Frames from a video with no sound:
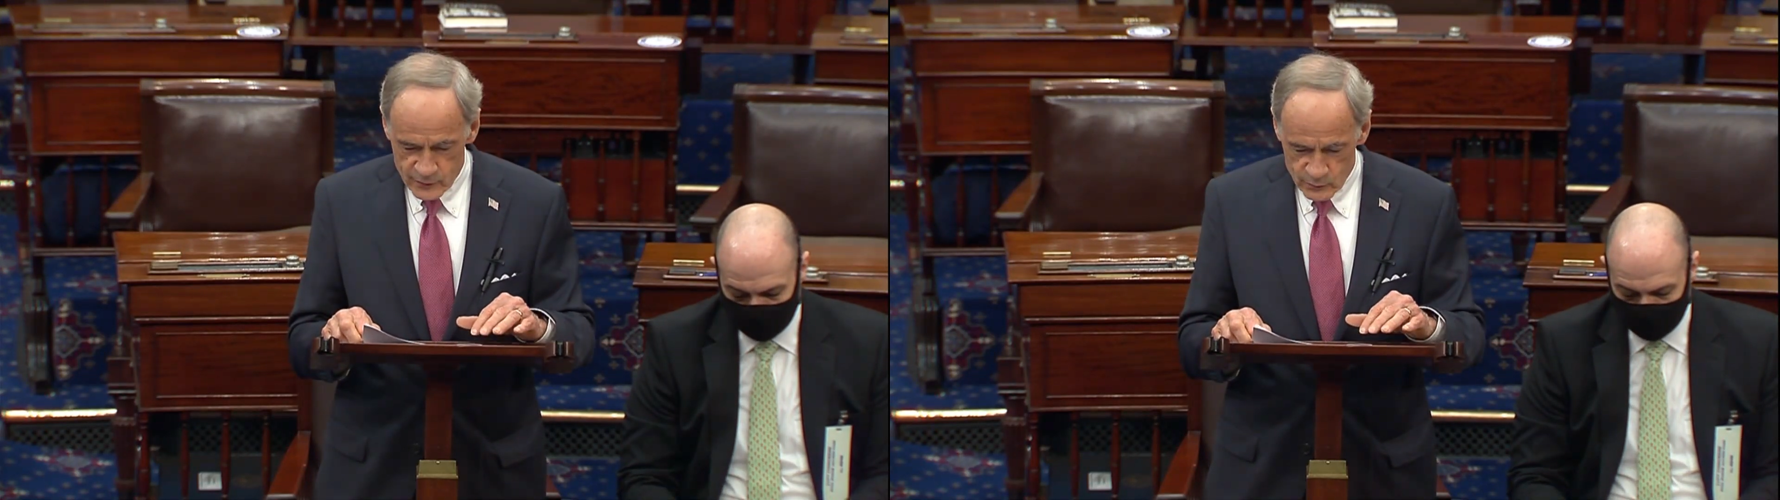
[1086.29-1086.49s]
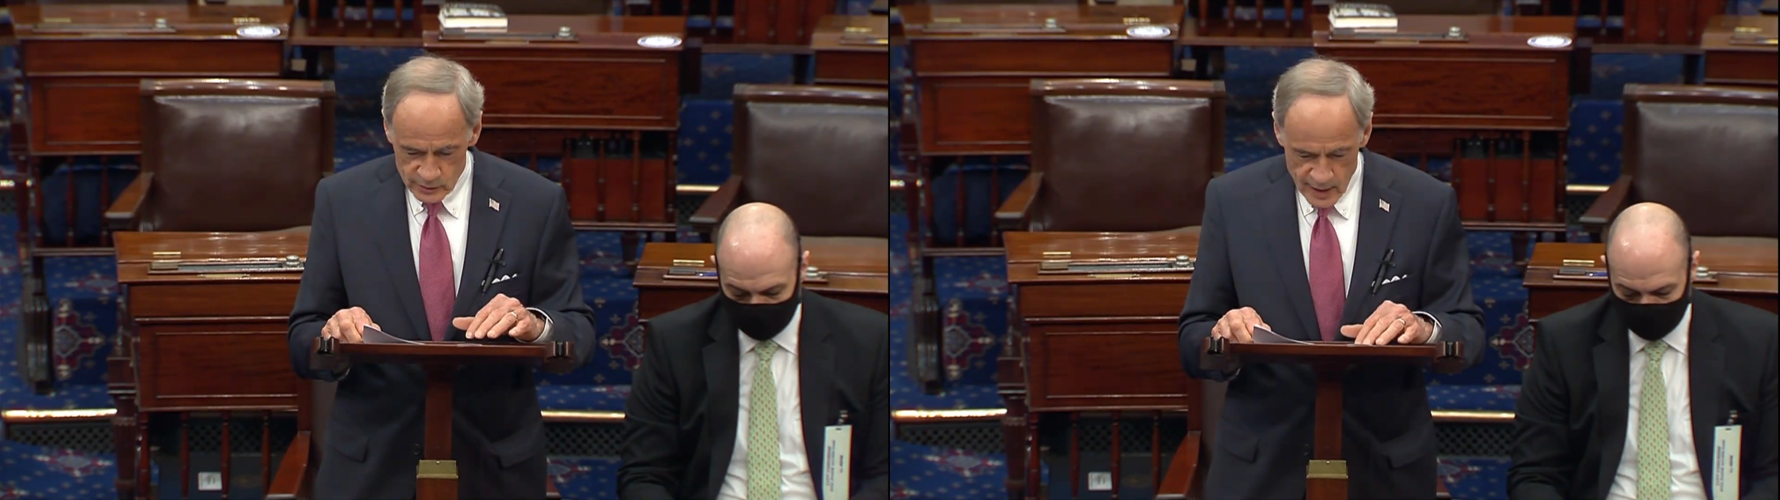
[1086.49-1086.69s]

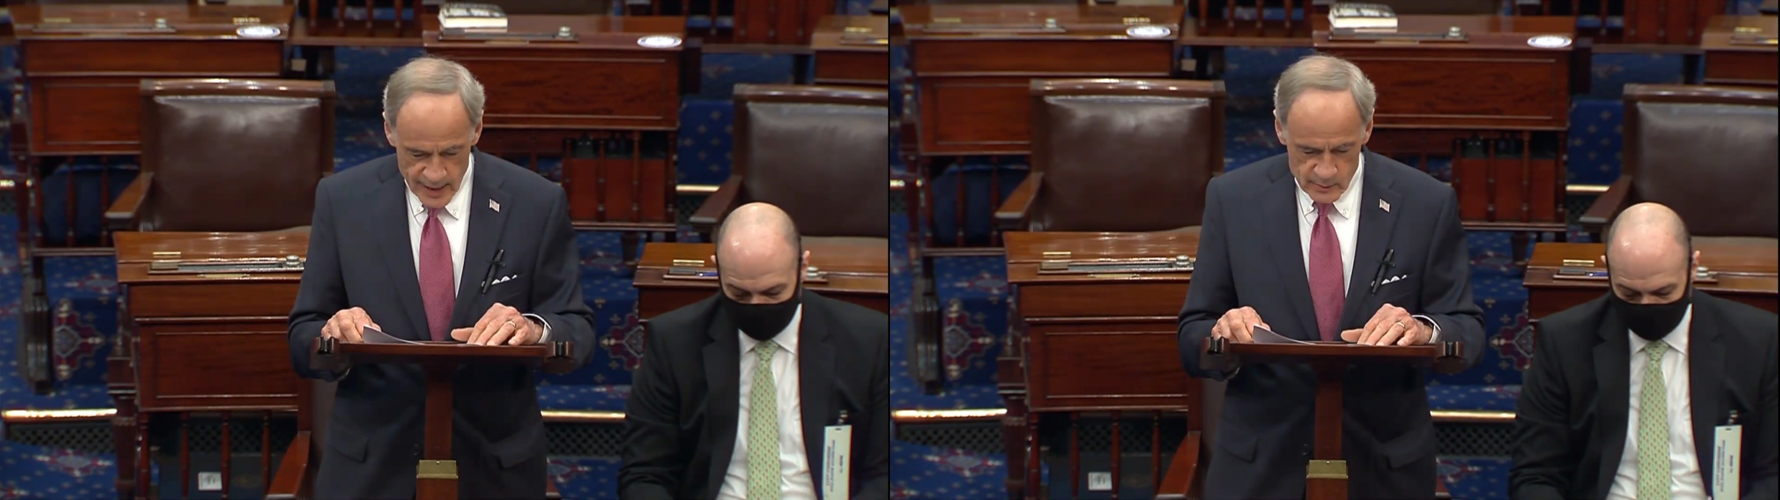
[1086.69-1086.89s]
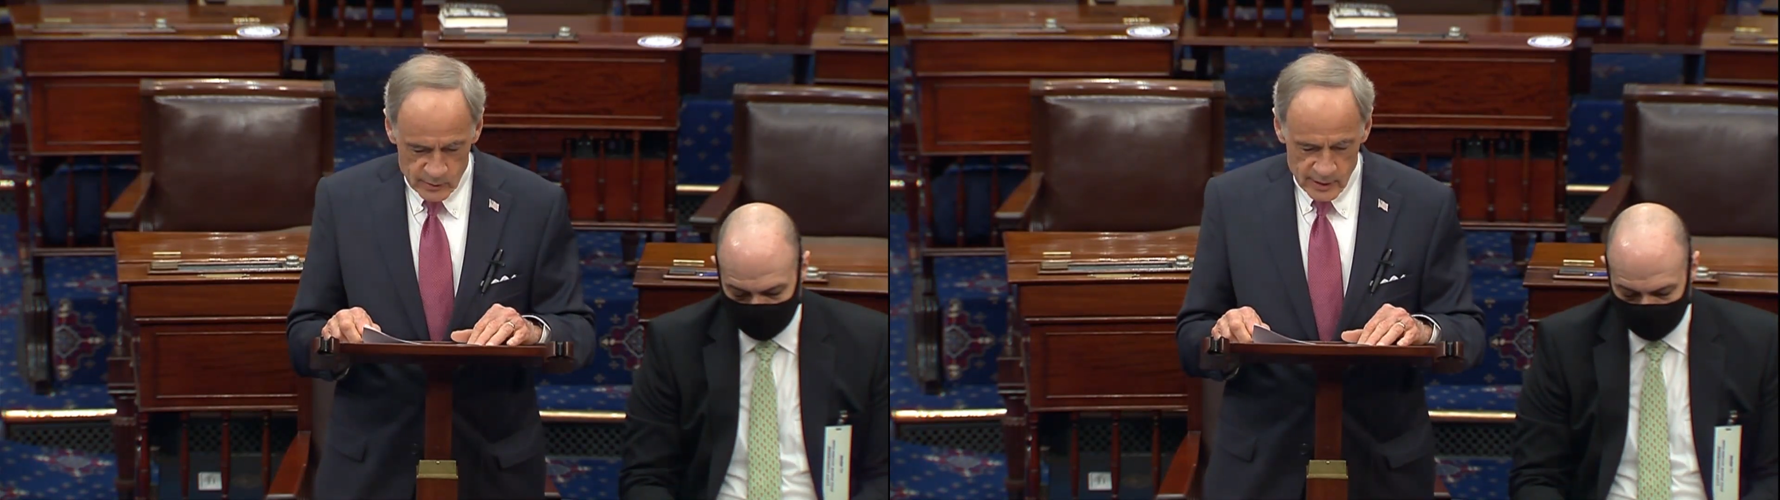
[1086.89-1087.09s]

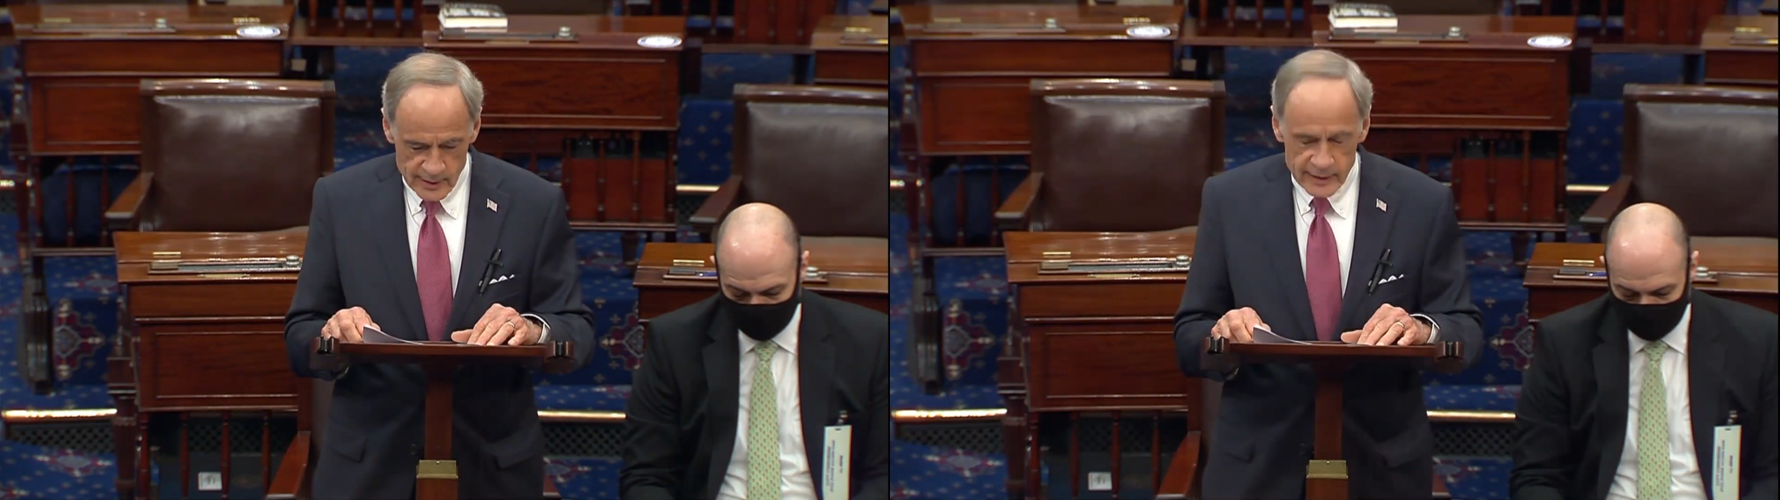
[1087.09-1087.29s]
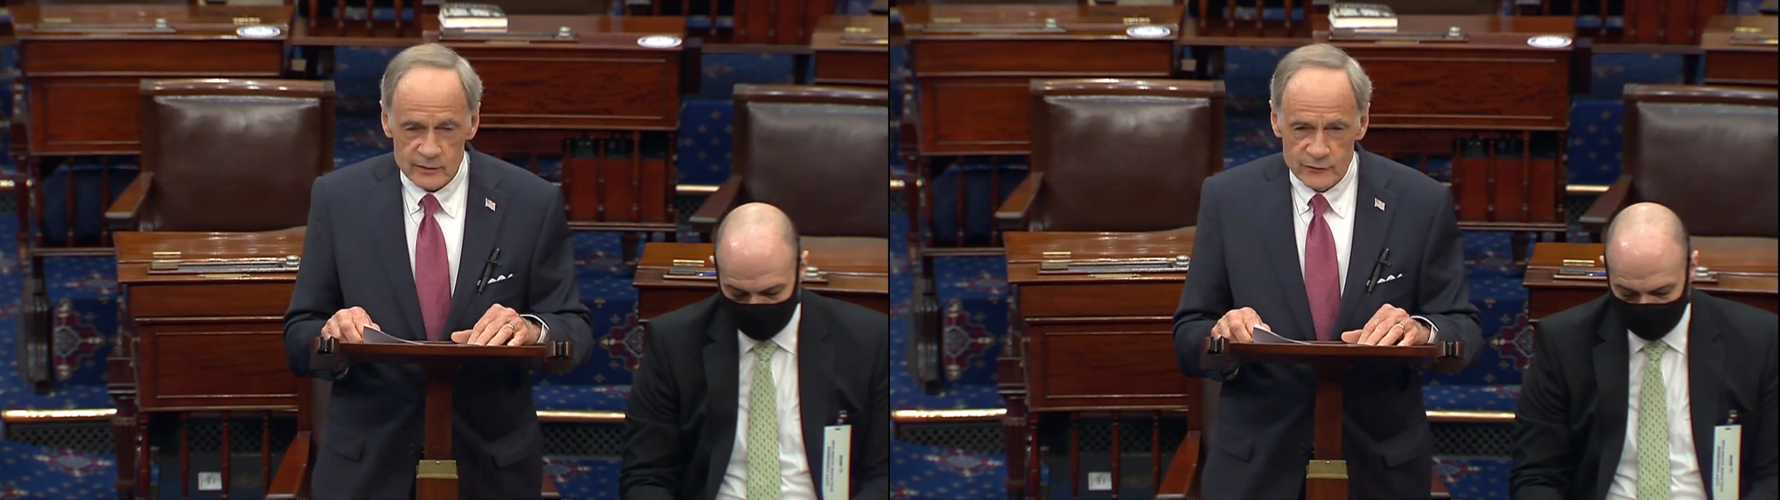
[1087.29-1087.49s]
reliable,
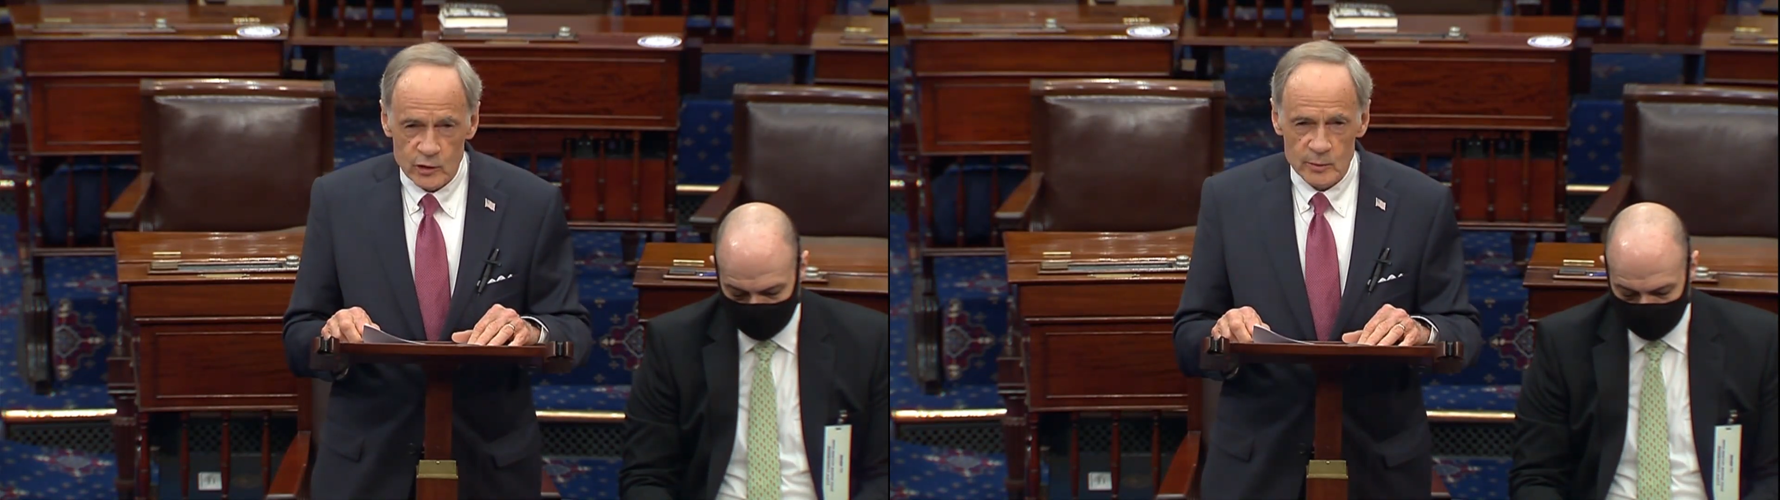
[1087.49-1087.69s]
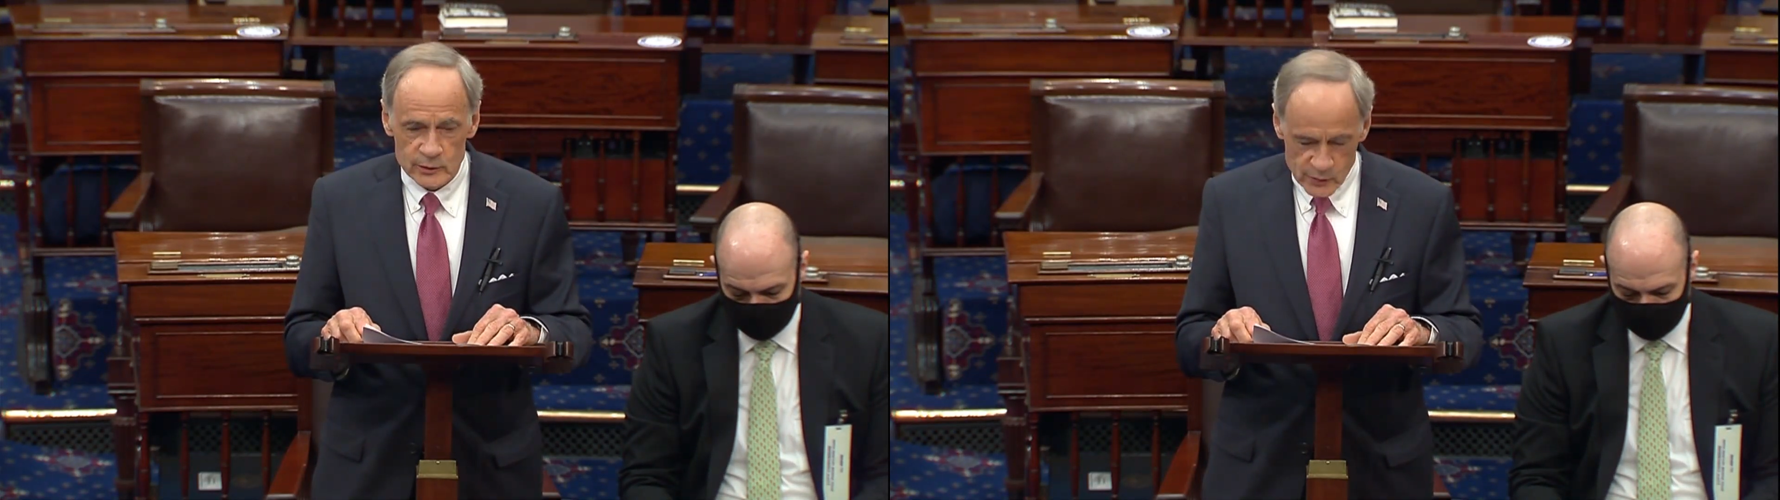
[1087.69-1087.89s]
and
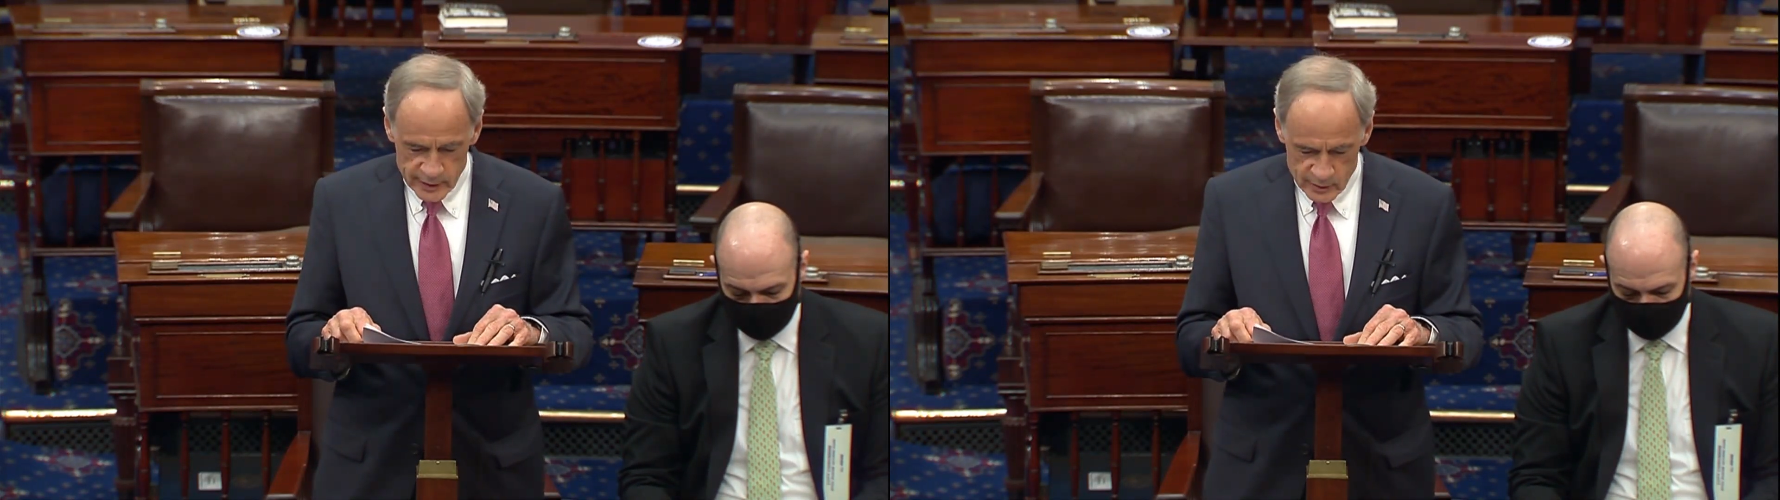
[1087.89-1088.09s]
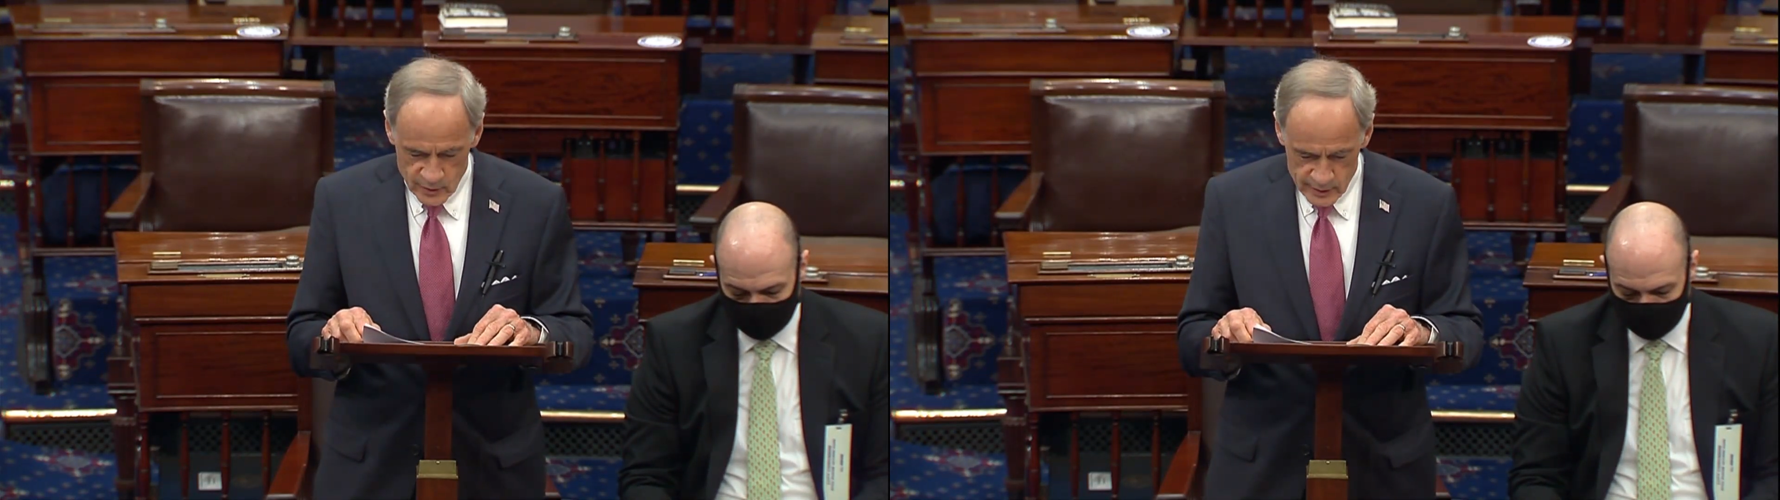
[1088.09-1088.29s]
affordable
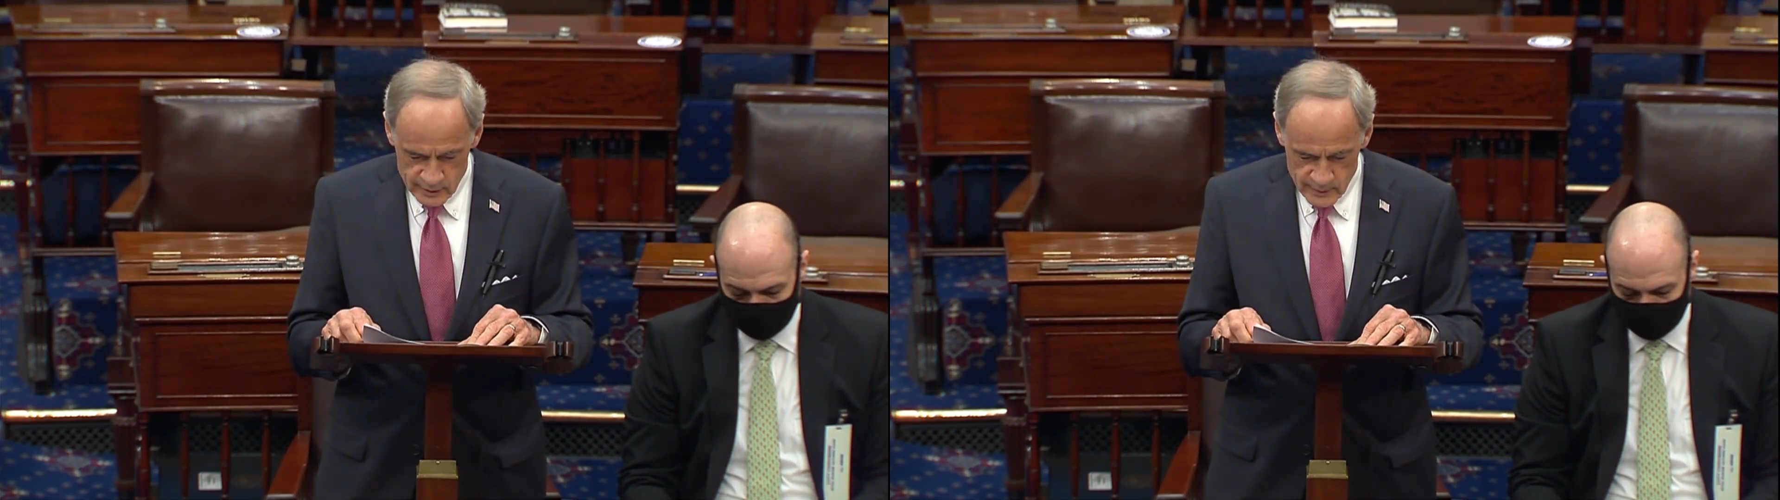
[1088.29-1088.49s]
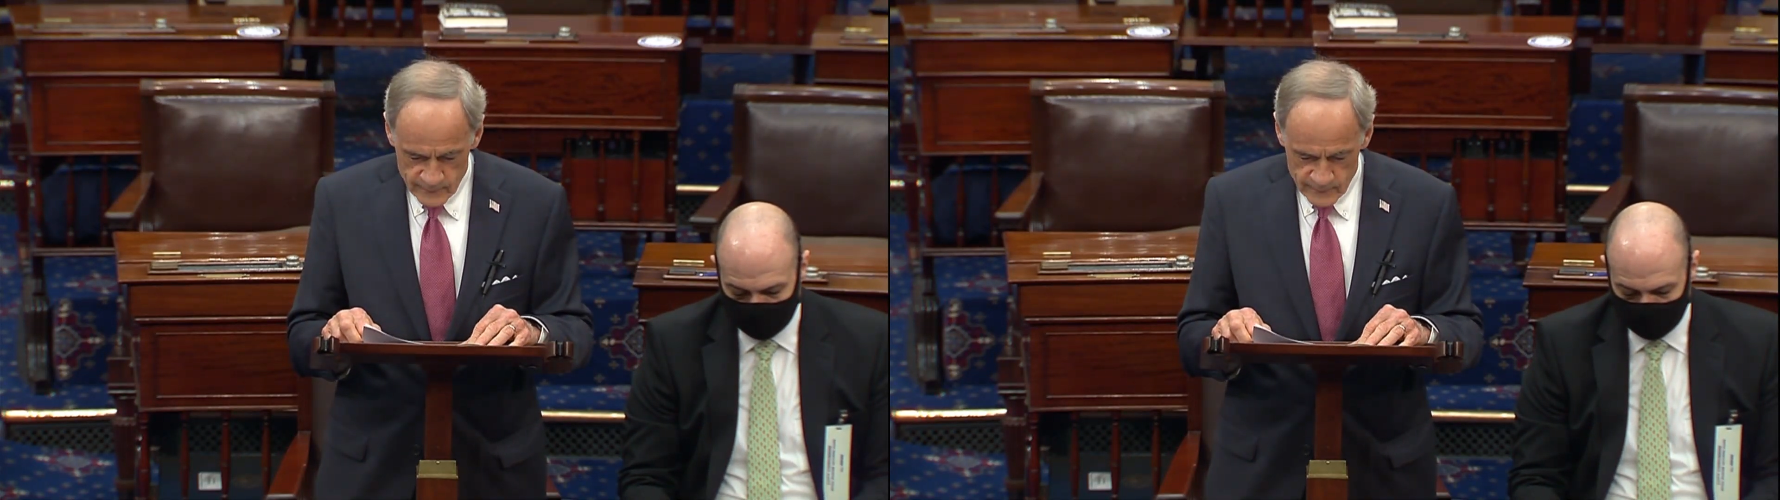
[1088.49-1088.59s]
drinking water,